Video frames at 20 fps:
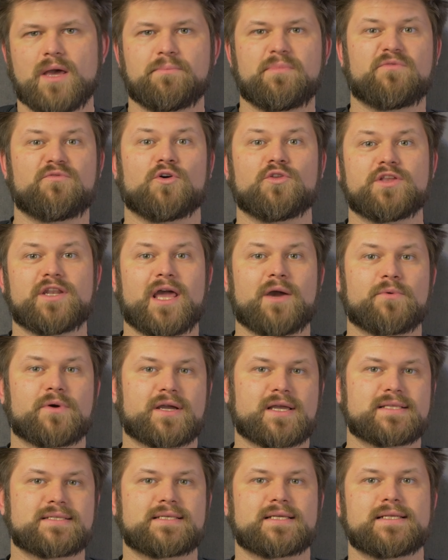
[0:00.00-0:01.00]
Before the
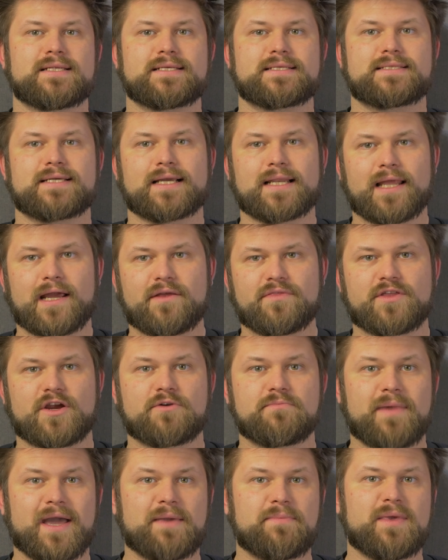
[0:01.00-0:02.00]
network incident is declared, there
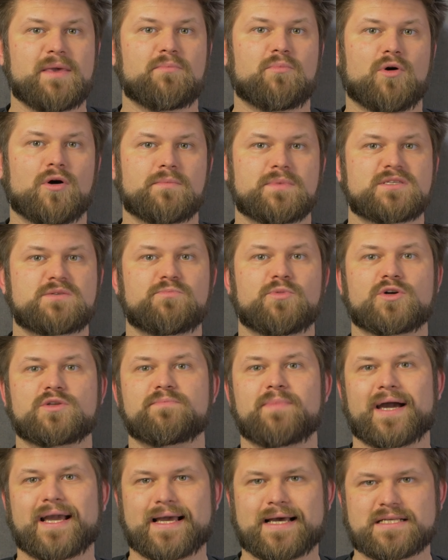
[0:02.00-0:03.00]
may be appointments booked
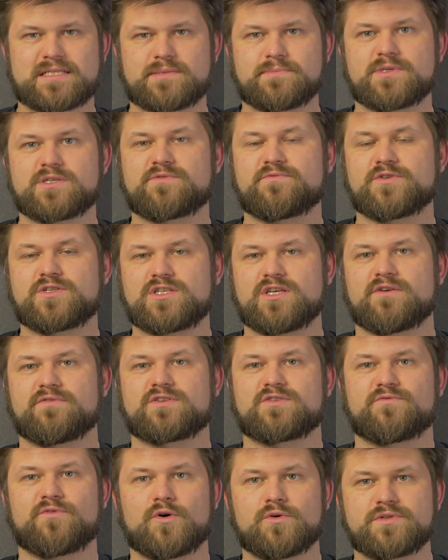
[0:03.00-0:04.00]
by customers for
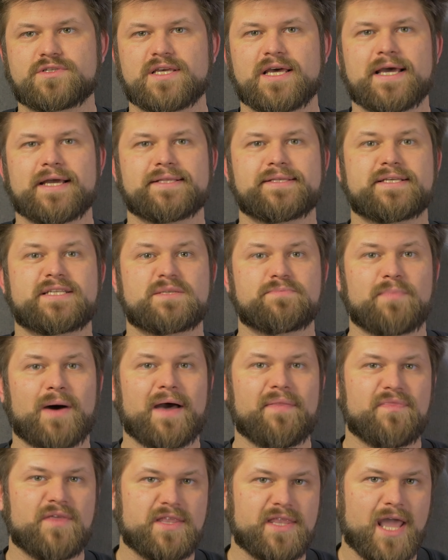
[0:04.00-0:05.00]
service faults
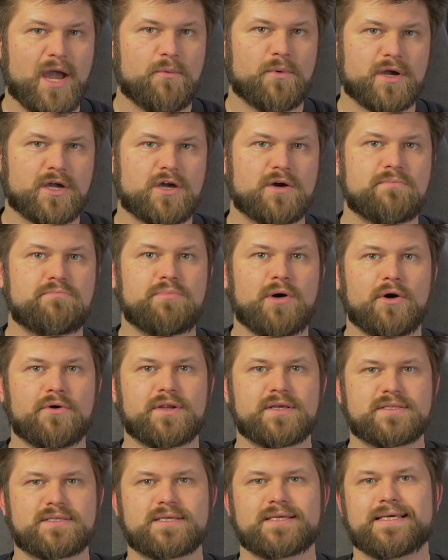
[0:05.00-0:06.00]
despite the network
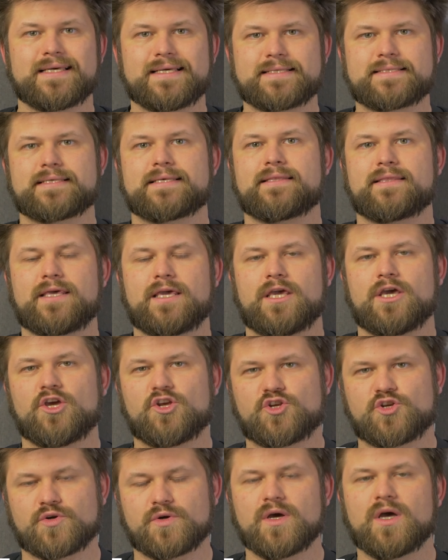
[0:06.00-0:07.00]
component is the
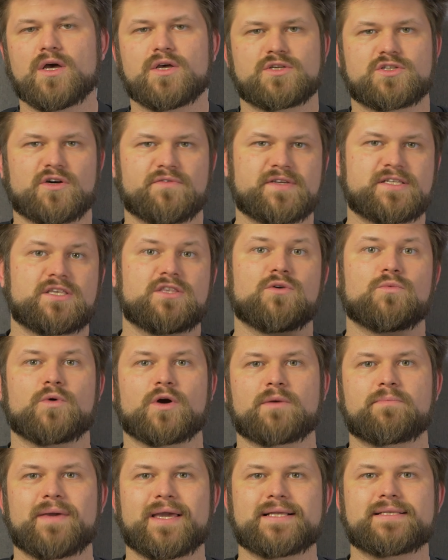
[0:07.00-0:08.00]
issue, so obviously the
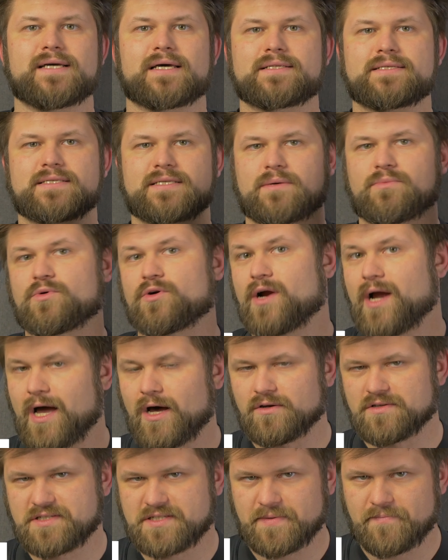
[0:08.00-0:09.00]
work being done somewhere
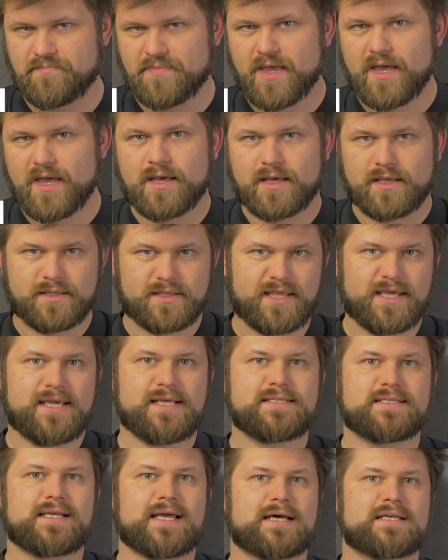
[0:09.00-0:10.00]
else.
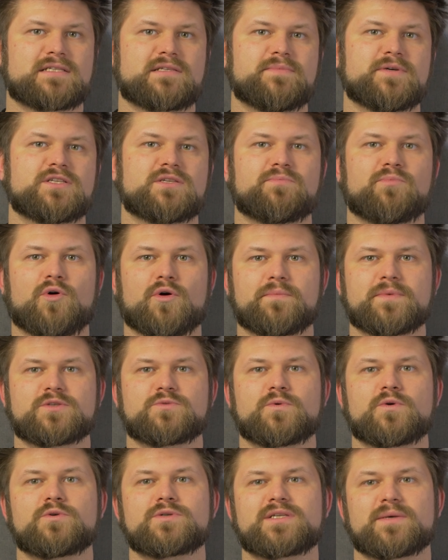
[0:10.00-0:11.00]
These customers' appointments
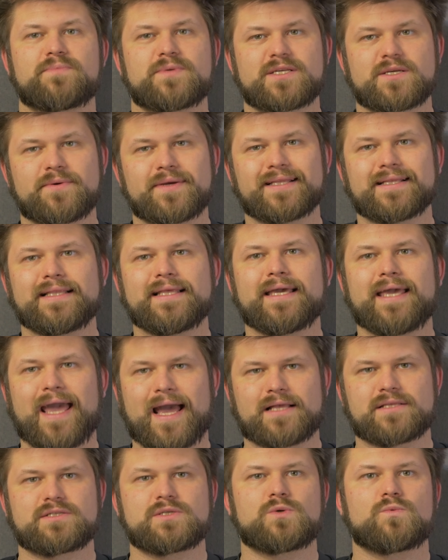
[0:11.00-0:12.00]
will subsequently
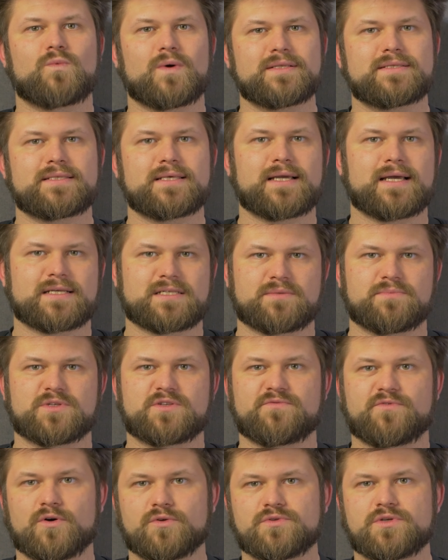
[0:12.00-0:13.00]
cancel once the customer's
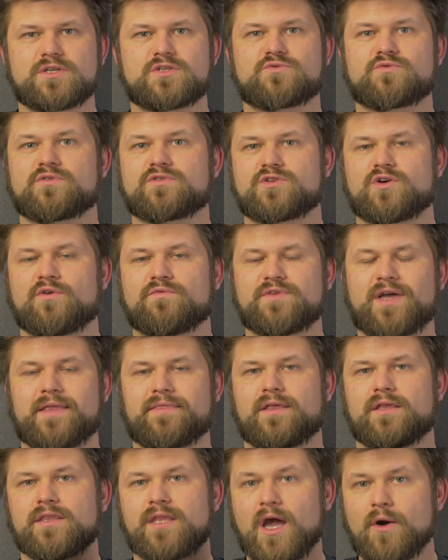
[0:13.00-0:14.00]
fault is resolved
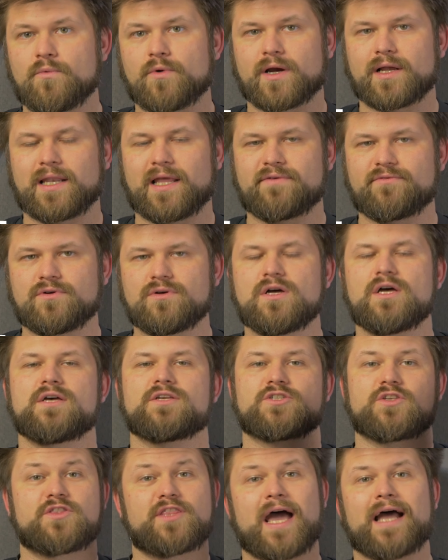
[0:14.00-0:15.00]
at the network level,
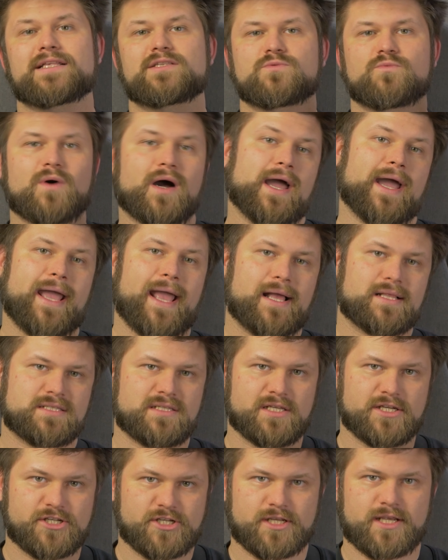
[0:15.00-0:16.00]
so that's why a
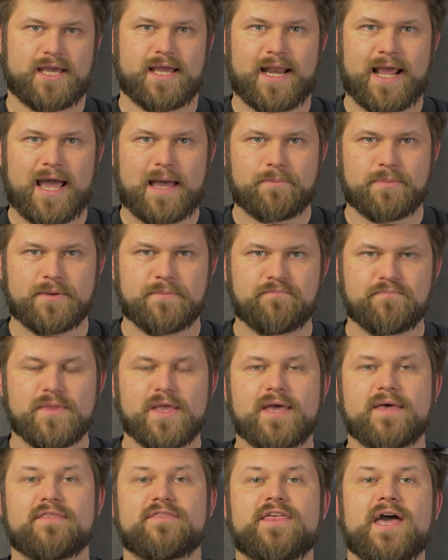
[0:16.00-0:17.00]
cancellation can happen.
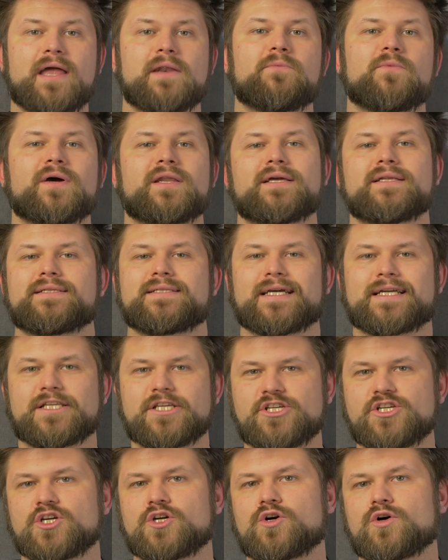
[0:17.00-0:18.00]
Then, when a
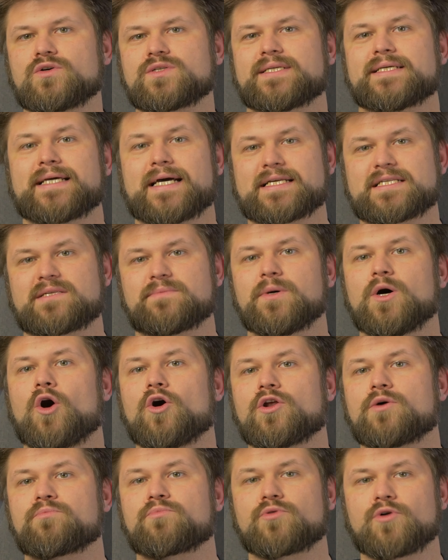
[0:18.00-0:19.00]
technician calls a customer
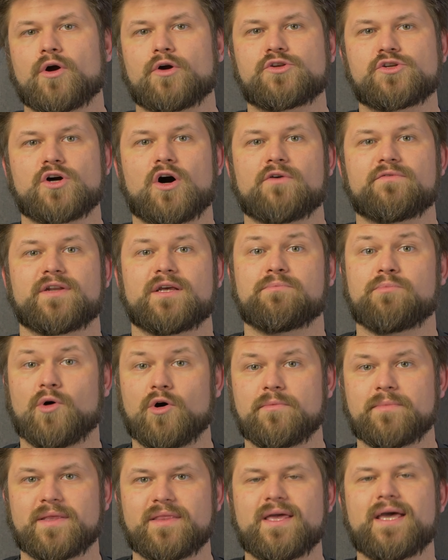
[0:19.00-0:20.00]
on approach of an
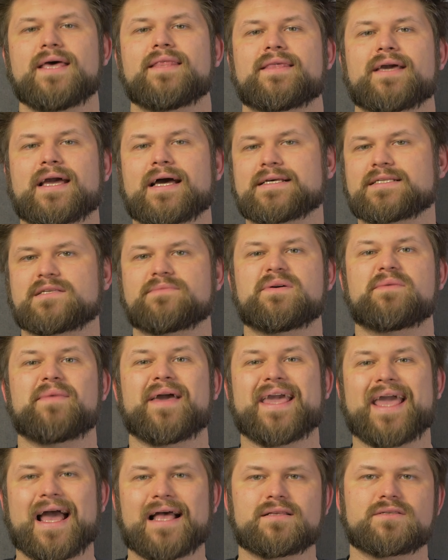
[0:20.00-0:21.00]
appointment, the customer
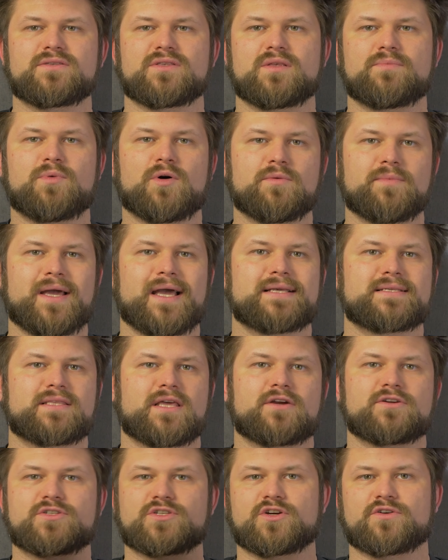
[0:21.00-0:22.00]
may cancel the appointment as
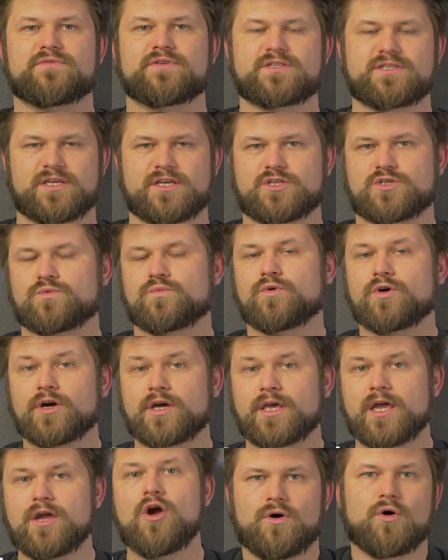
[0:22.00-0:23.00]
their service is working